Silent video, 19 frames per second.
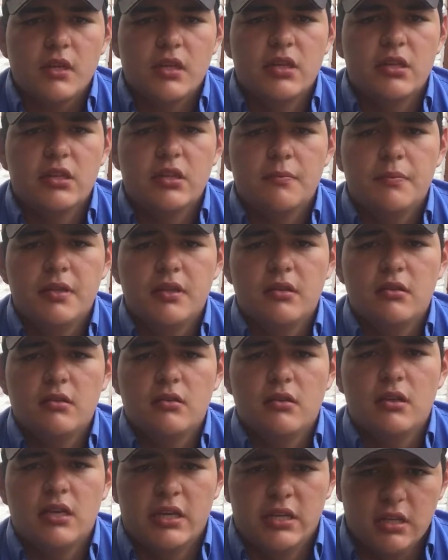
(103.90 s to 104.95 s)
independent
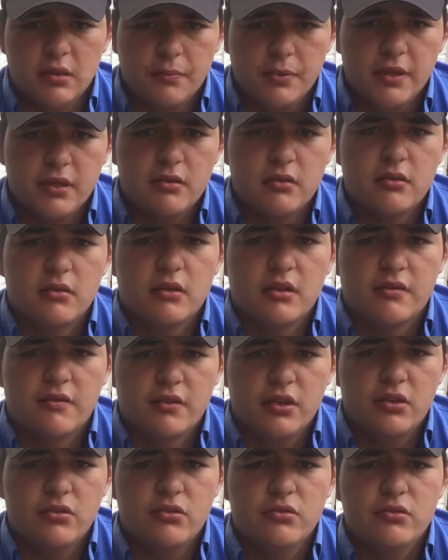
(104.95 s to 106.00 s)

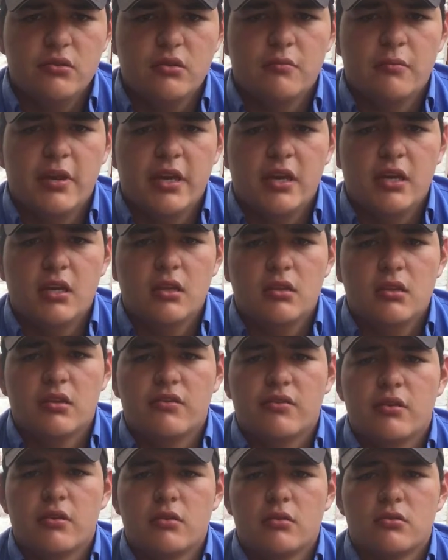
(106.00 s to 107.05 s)
decision-making
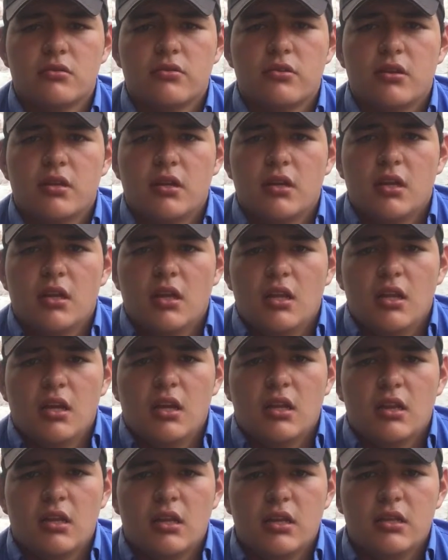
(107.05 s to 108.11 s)
skills,
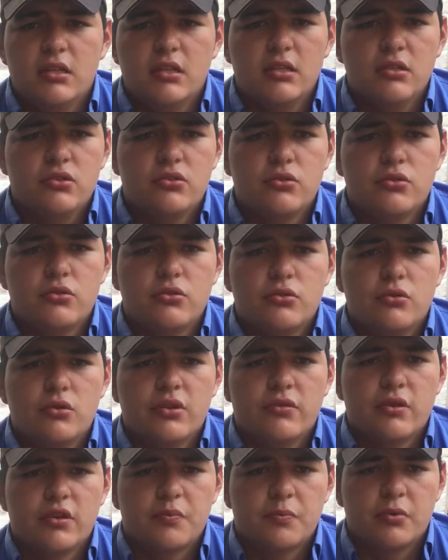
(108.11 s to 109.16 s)
leading to
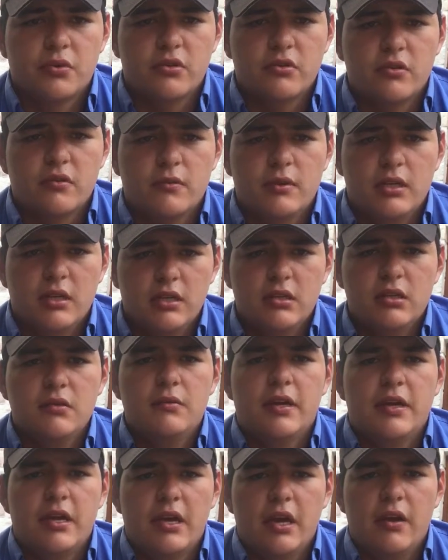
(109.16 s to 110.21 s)
irresponsibility
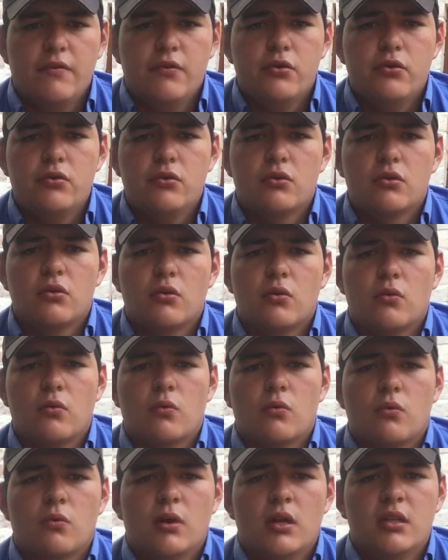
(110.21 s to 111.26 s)
behavior
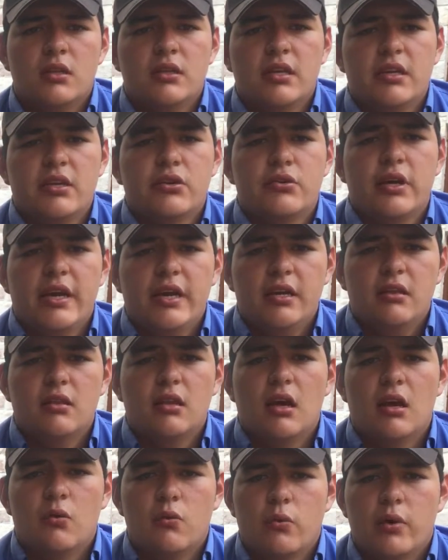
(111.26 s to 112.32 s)
when they get
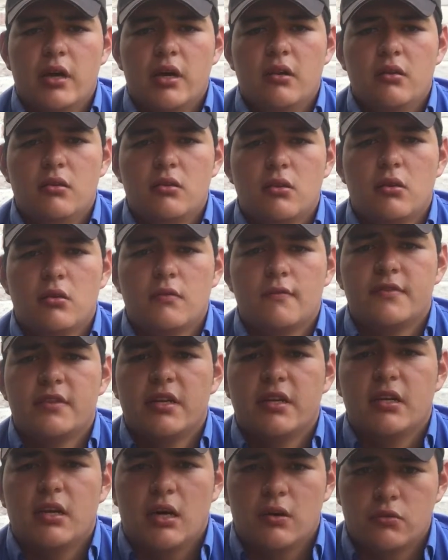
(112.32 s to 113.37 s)
away of
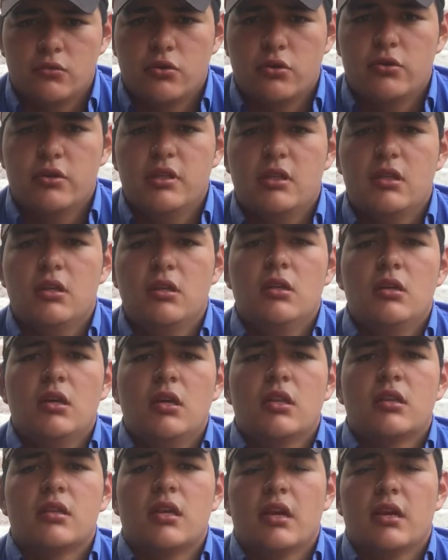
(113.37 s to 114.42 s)
the authority
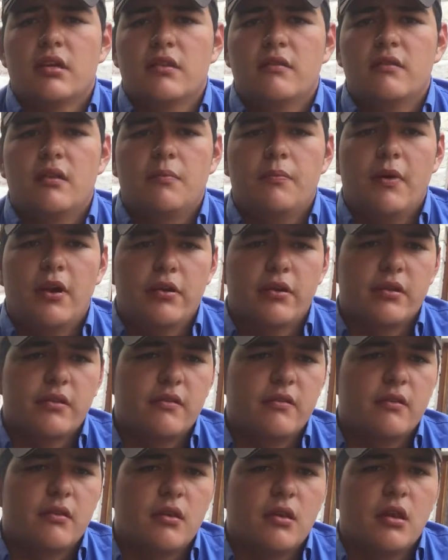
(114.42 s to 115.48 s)
that is the
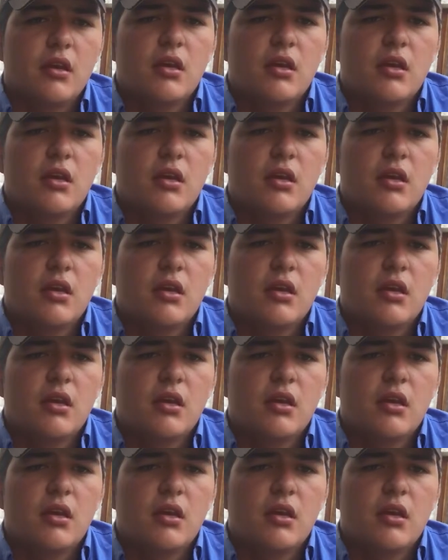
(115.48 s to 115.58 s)
parents.